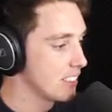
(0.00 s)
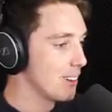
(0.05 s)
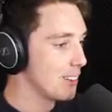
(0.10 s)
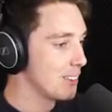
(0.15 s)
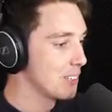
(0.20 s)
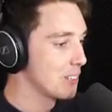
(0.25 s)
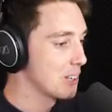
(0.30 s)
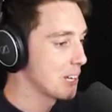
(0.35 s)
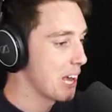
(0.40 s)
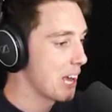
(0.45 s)

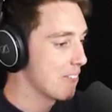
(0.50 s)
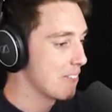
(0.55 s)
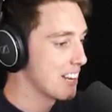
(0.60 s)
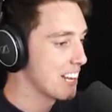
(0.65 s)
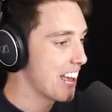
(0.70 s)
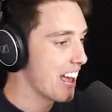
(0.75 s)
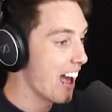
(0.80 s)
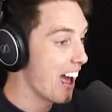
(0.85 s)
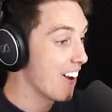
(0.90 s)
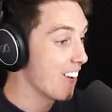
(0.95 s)
Look how
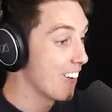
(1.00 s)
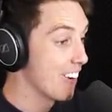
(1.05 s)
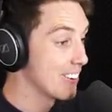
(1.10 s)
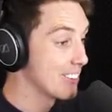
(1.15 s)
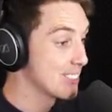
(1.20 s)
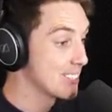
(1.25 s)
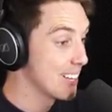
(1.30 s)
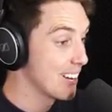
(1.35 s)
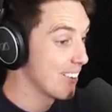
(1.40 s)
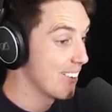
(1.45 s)
many
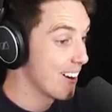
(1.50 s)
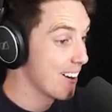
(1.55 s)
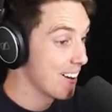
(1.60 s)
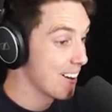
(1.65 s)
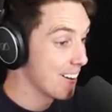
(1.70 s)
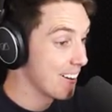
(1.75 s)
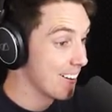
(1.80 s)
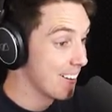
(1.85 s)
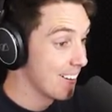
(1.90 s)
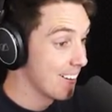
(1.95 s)
arrows there
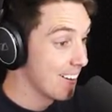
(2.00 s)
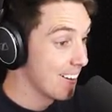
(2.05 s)
are.